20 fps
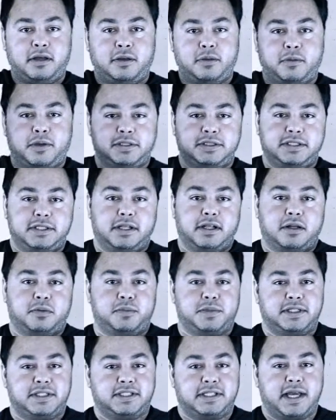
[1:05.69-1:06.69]
Once you're done
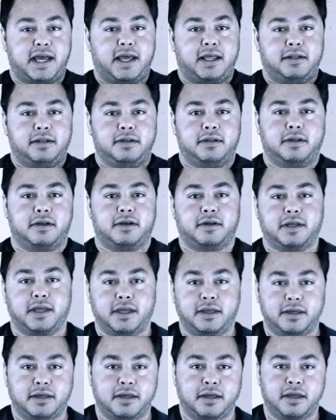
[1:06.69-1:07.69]
with the shot,
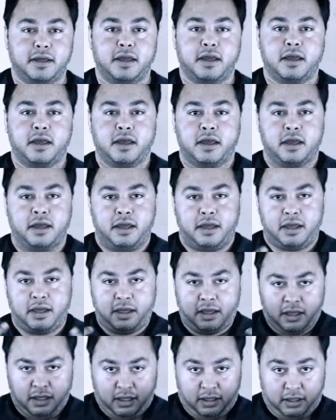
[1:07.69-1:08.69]
okay,
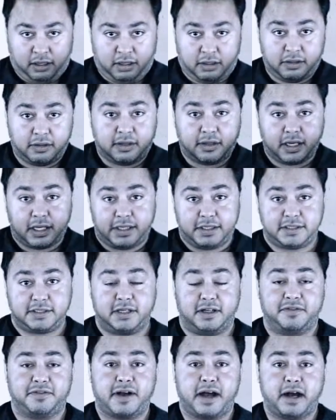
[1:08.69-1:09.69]
you cut
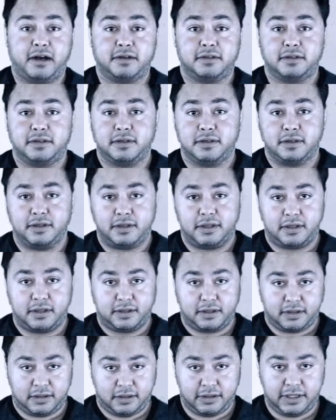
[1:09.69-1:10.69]
yourself out,
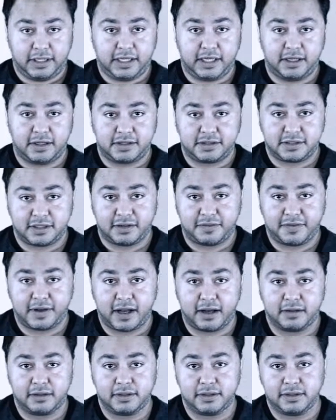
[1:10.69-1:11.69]
you key yourself
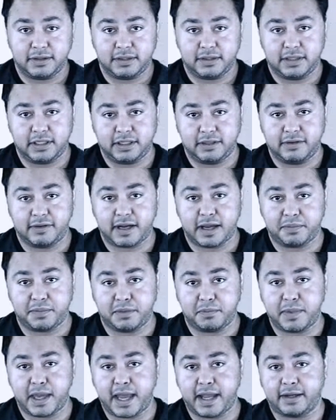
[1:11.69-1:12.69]
out, then you grab
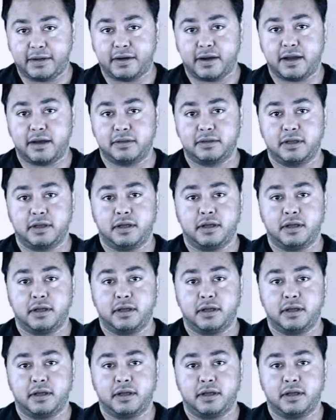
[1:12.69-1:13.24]
the background.